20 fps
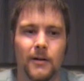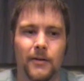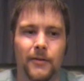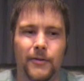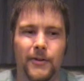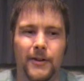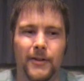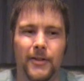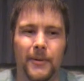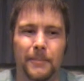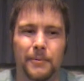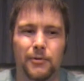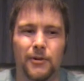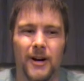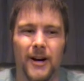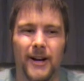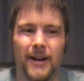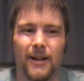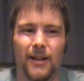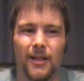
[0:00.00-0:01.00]
The
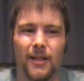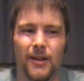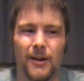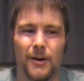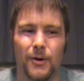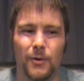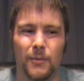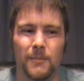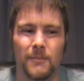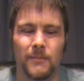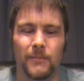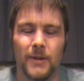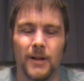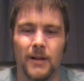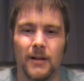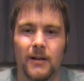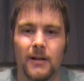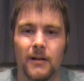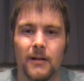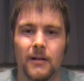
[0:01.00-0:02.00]
plot is so
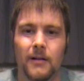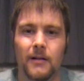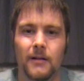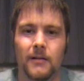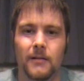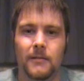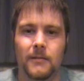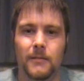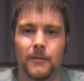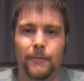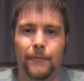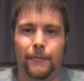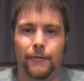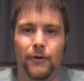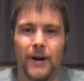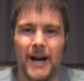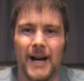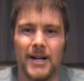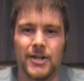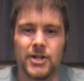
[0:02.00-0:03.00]

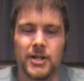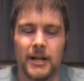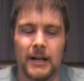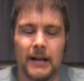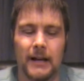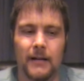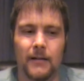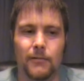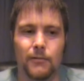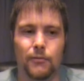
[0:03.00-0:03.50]
flashy,